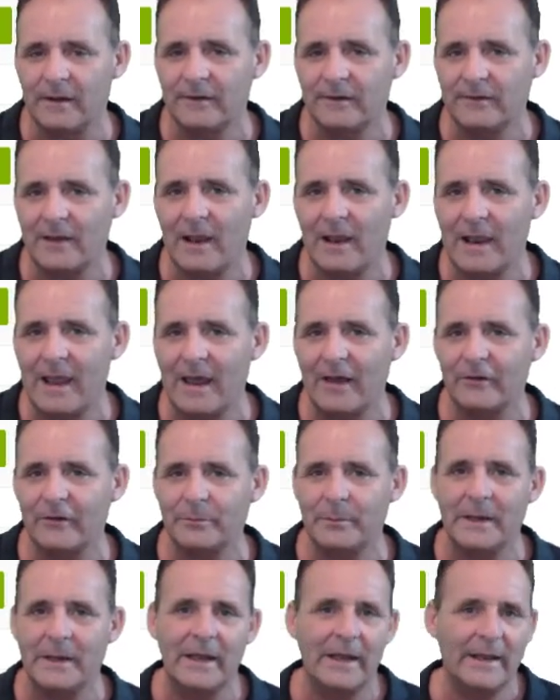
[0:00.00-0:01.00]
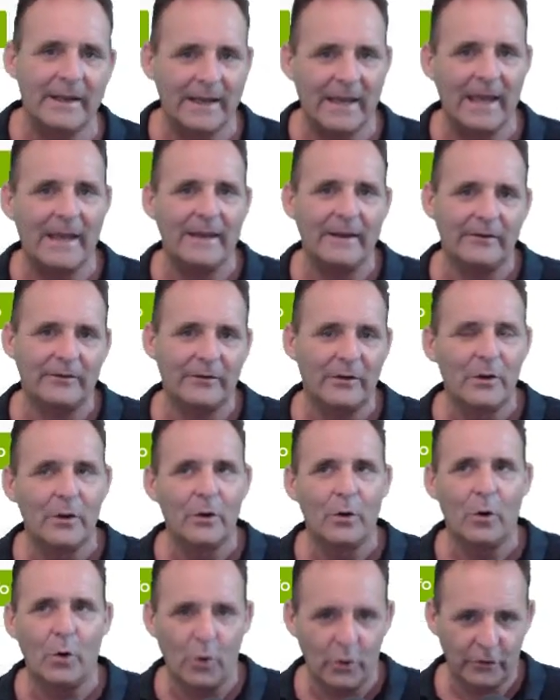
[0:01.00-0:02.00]
This allows me, and again, it's
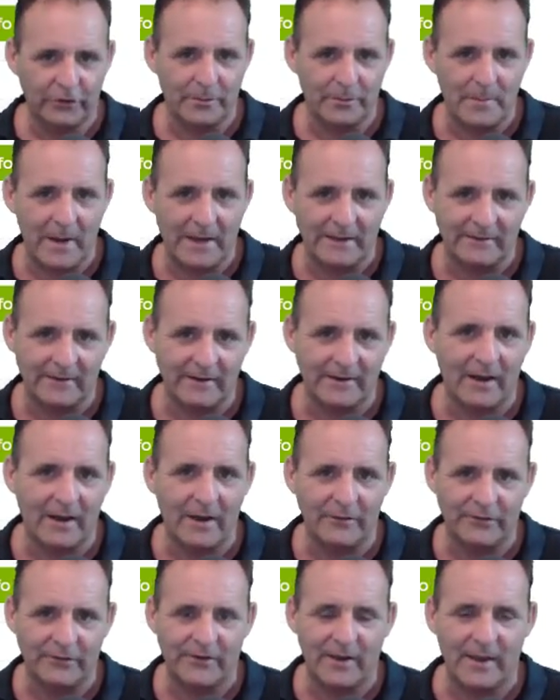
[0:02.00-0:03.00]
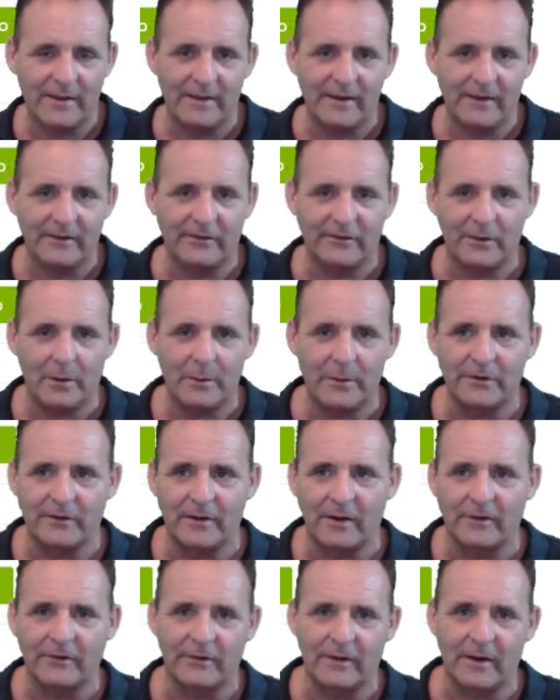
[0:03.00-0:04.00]
automated. I've set this so it
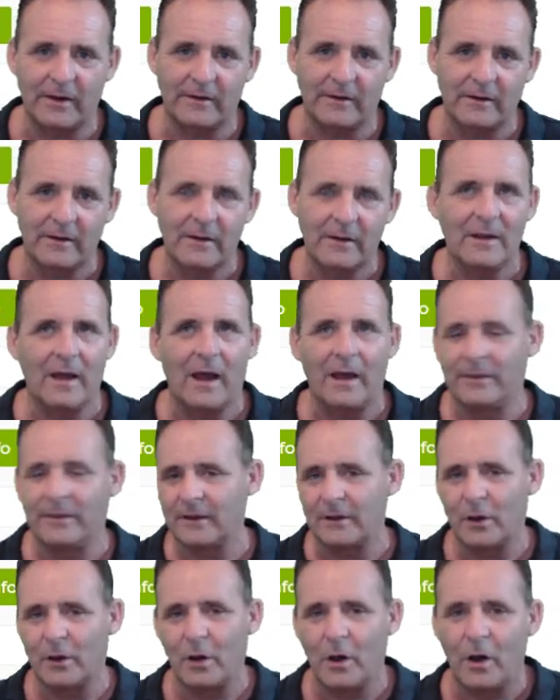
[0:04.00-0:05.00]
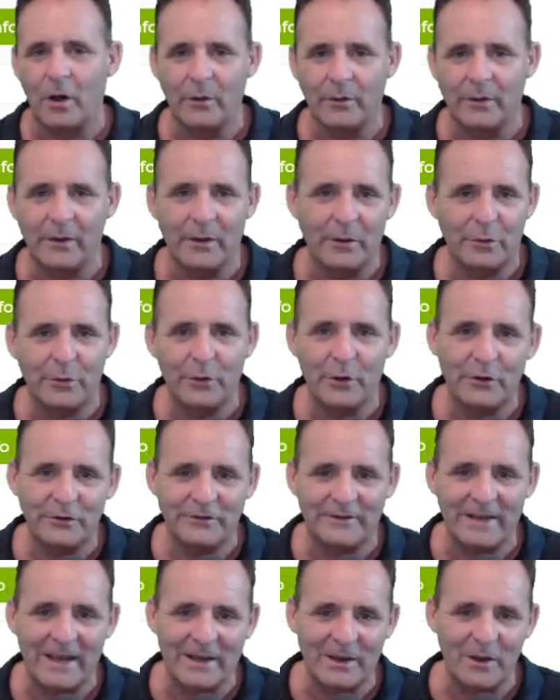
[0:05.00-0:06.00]
does it, I think, on the
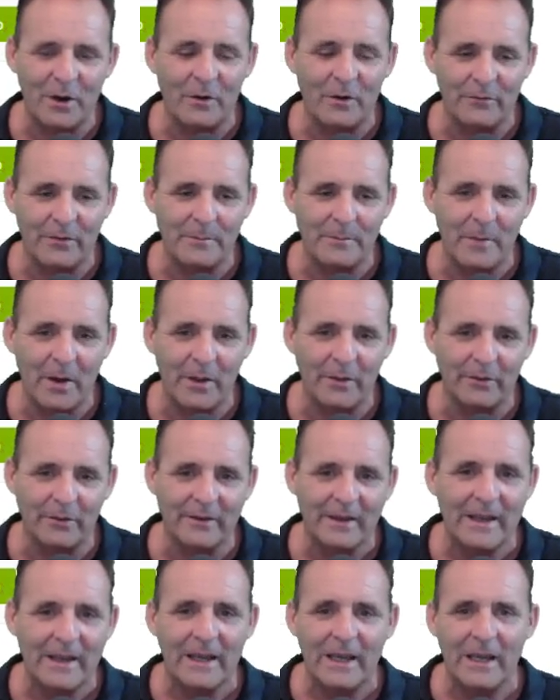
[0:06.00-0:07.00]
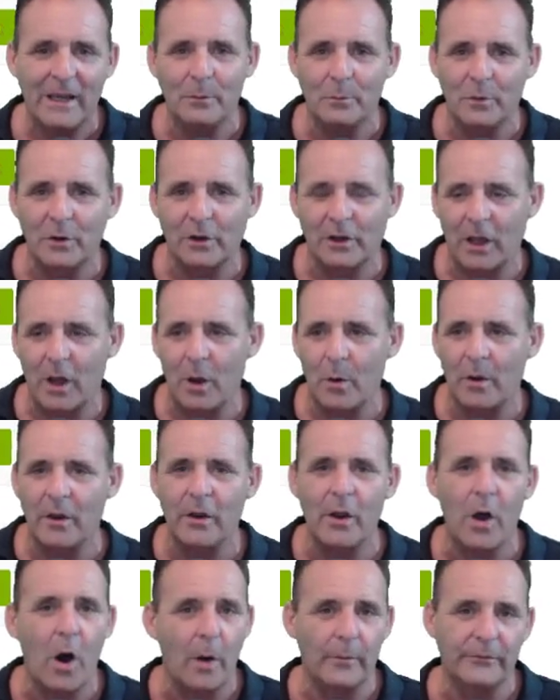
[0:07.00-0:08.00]
third day of the month. It will go
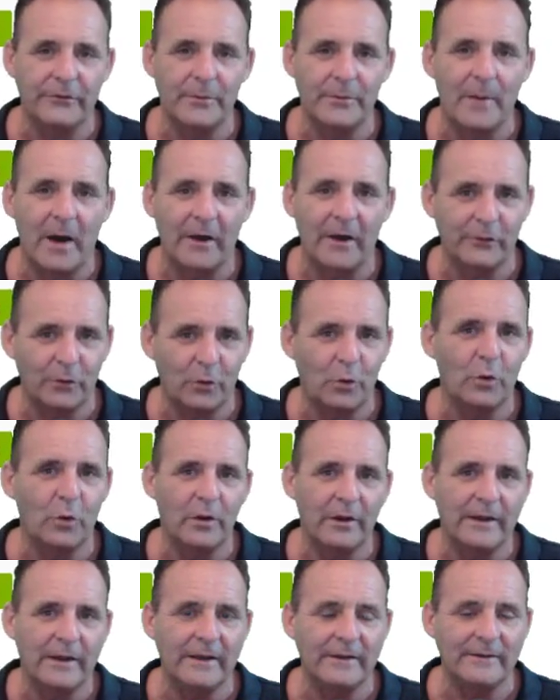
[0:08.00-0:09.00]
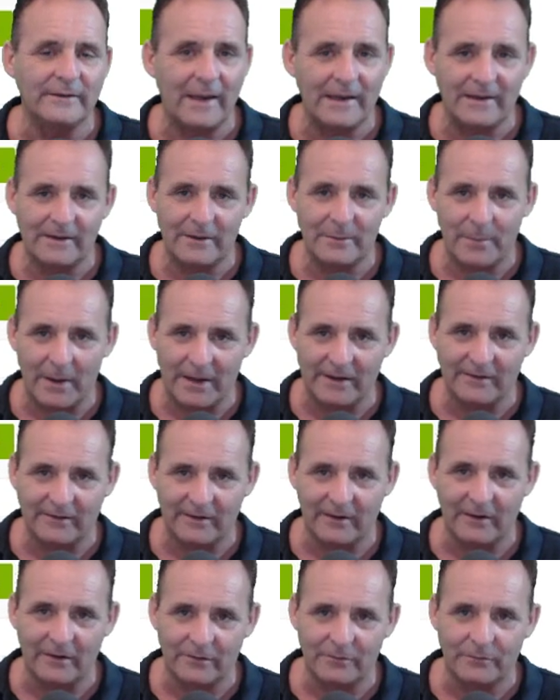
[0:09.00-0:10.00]
and optimize all the
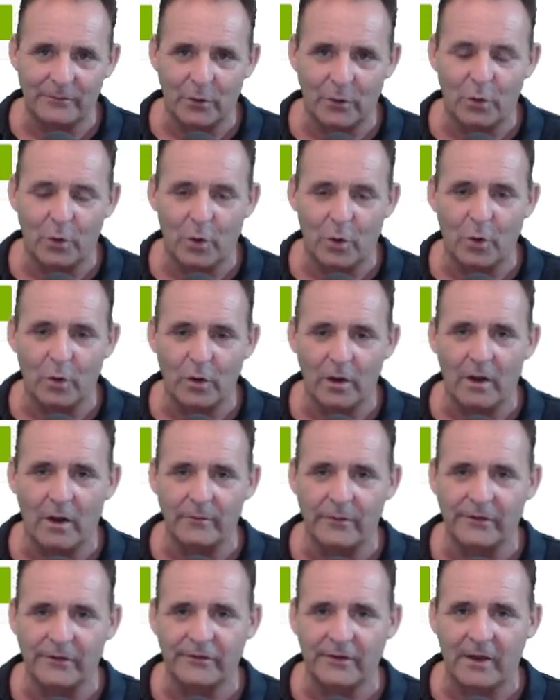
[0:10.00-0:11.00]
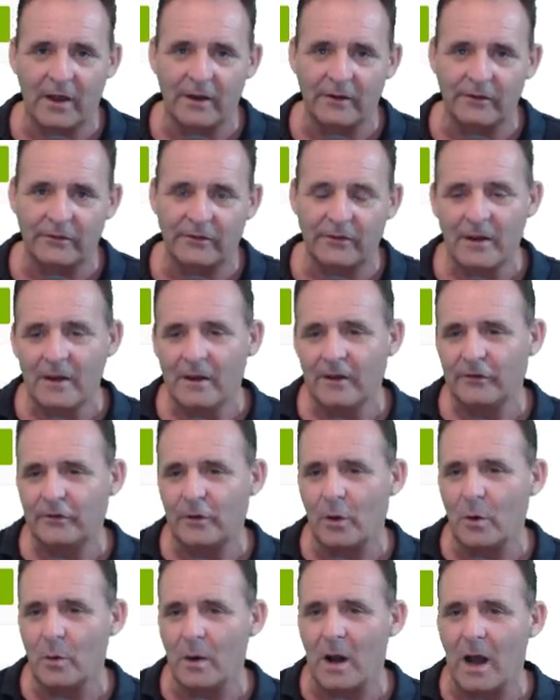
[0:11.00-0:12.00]
databases for all of the sites.
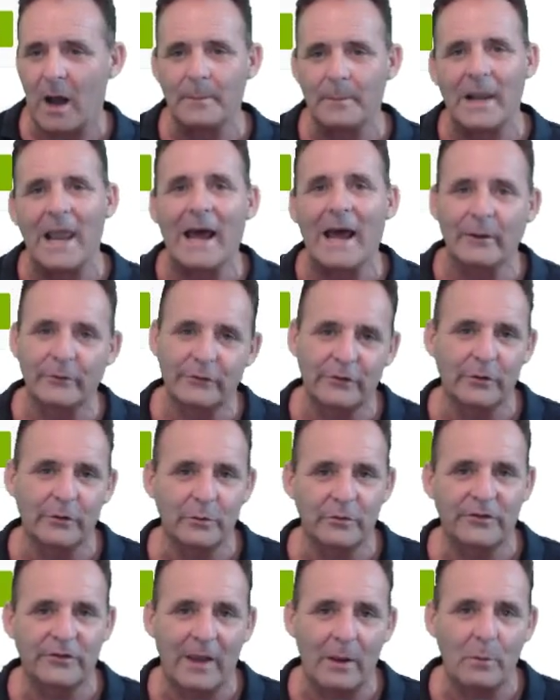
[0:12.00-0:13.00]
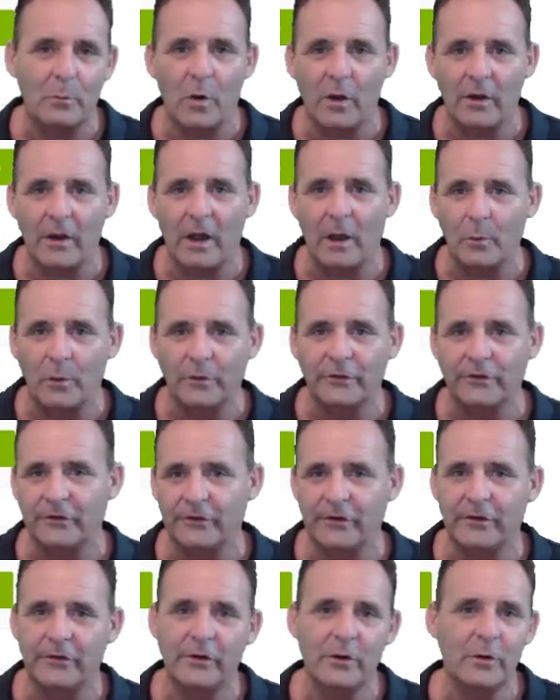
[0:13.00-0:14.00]
So I'm allowed to set what I want
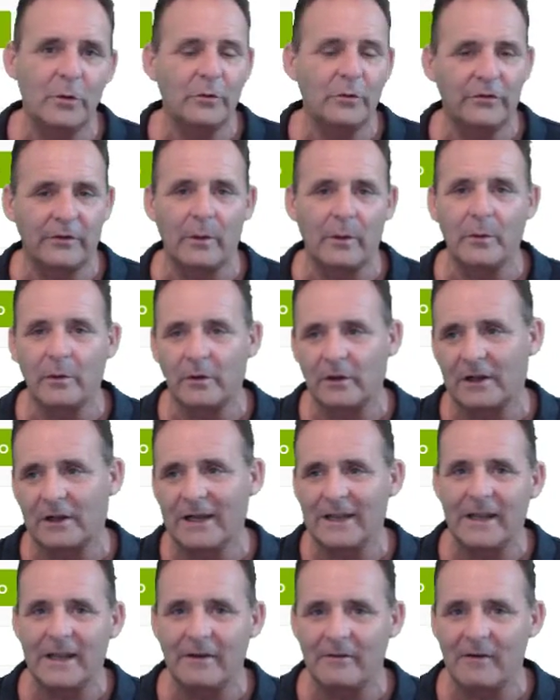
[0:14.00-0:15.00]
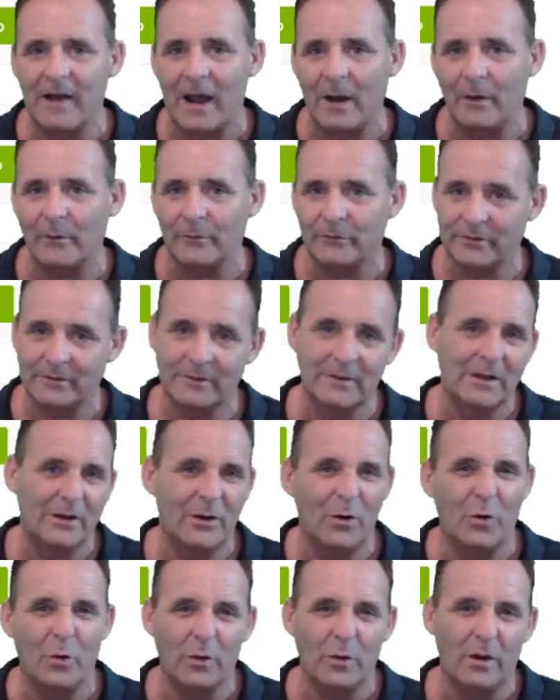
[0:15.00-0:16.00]
it to do, so it'll clear out
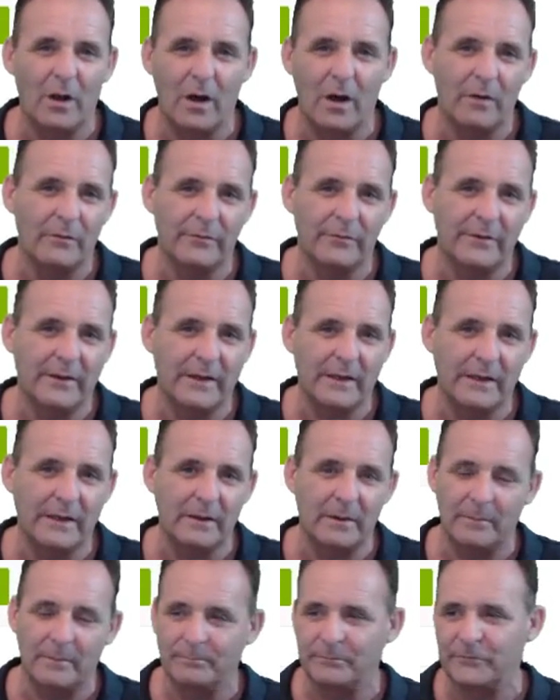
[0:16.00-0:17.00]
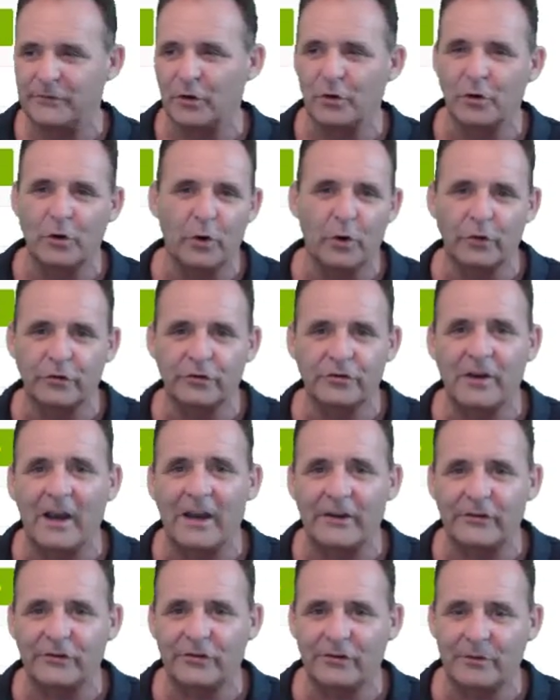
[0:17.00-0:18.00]
all of the junk or
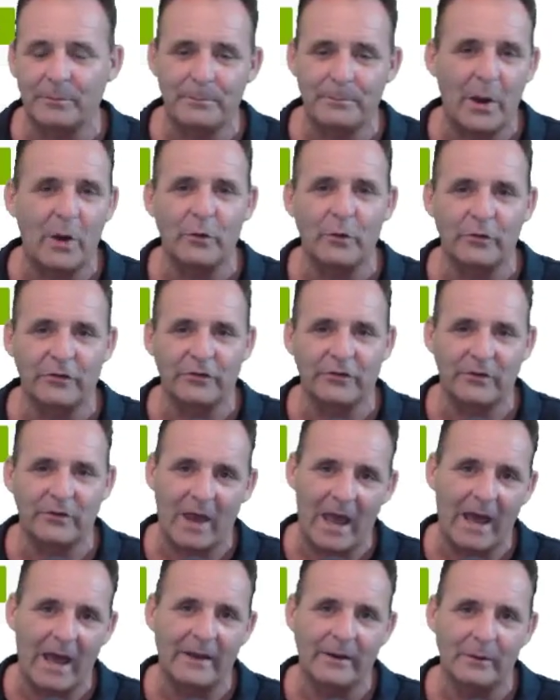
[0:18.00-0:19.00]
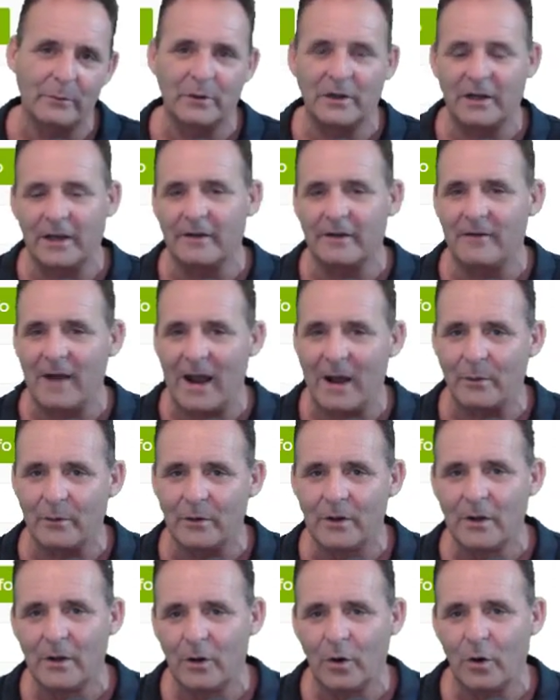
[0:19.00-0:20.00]
trashed posts, and it will clear
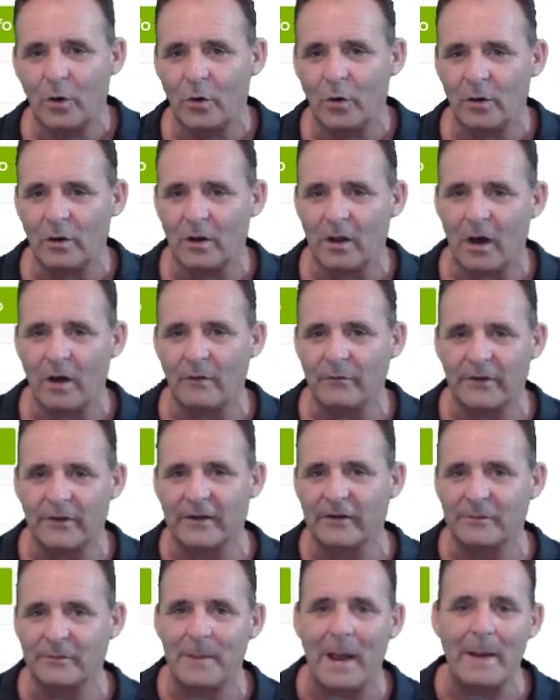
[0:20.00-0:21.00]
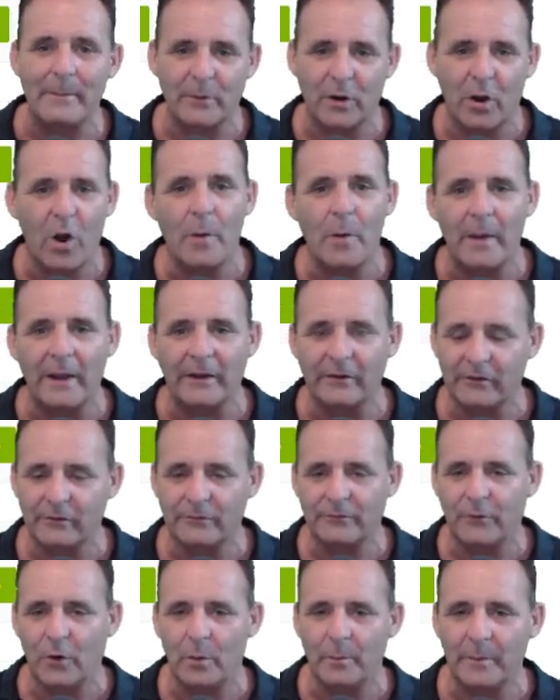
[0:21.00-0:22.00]
out all of the spam comments
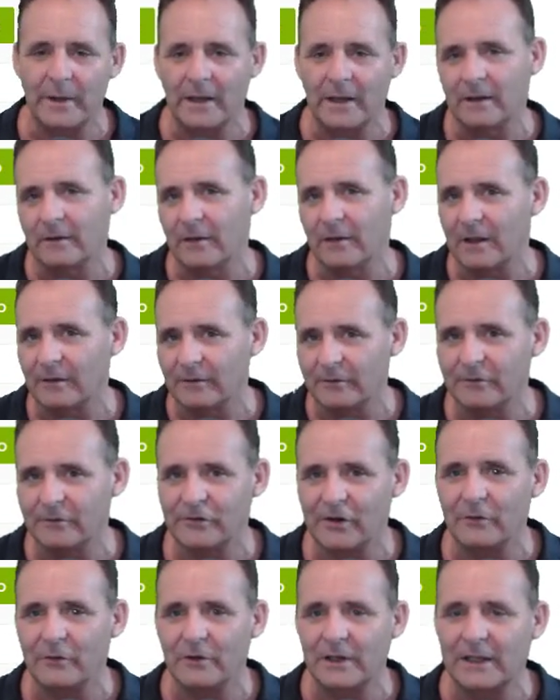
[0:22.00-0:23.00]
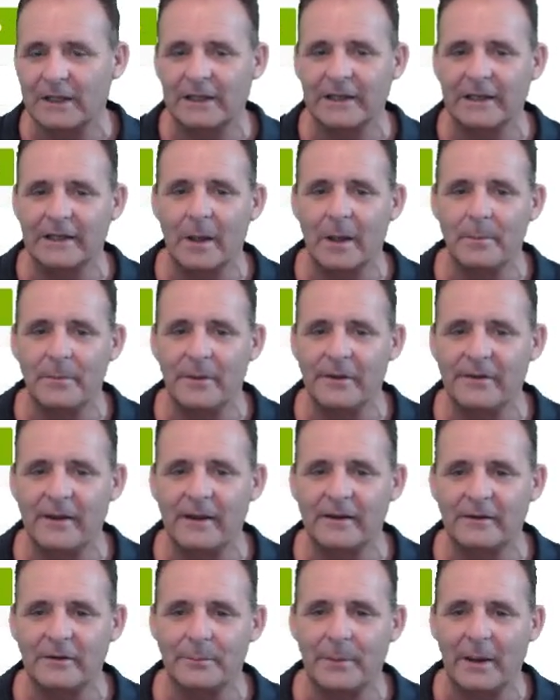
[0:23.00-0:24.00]
for me and, and generally clean up the
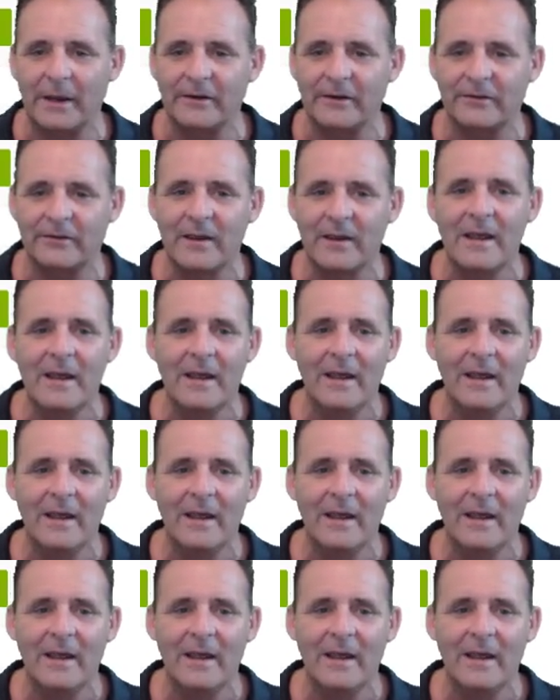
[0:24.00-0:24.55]
database.